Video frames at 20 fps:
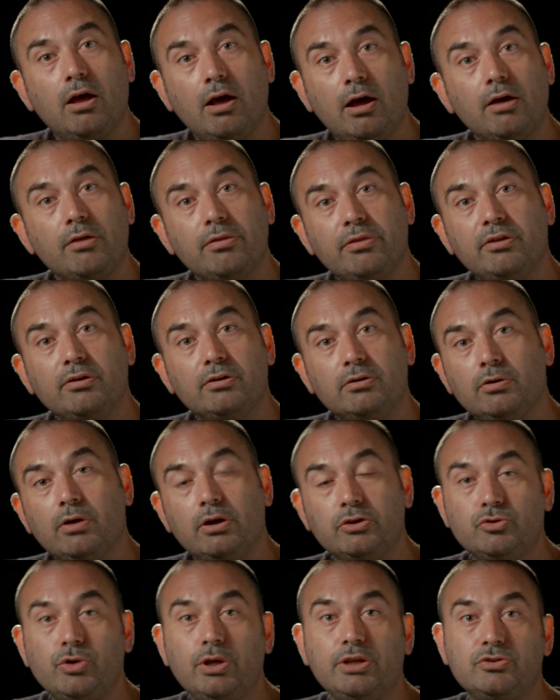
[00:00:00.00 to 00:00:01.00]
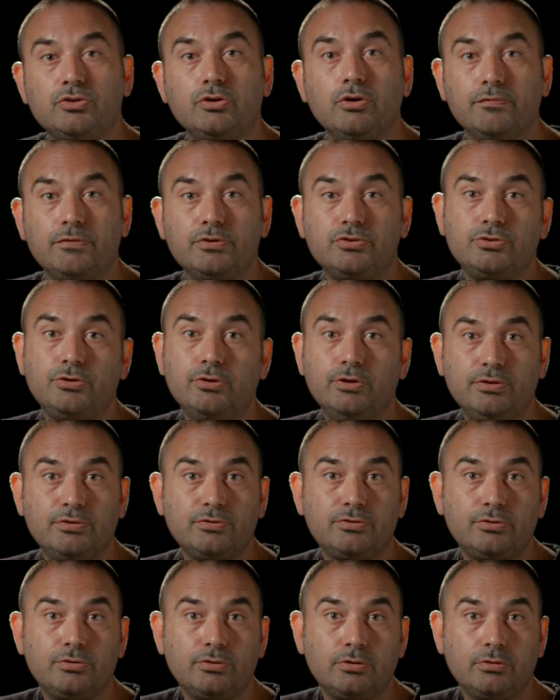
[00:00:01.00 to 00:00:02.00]
uh, the graduation of the
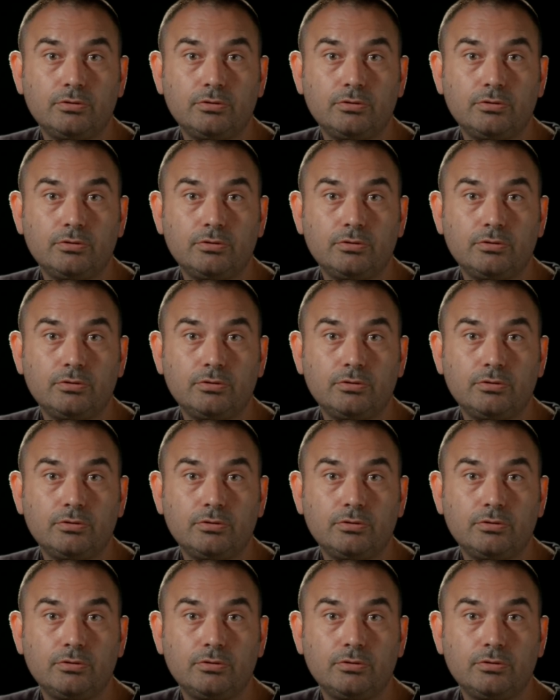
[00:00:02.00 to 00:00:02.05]
students.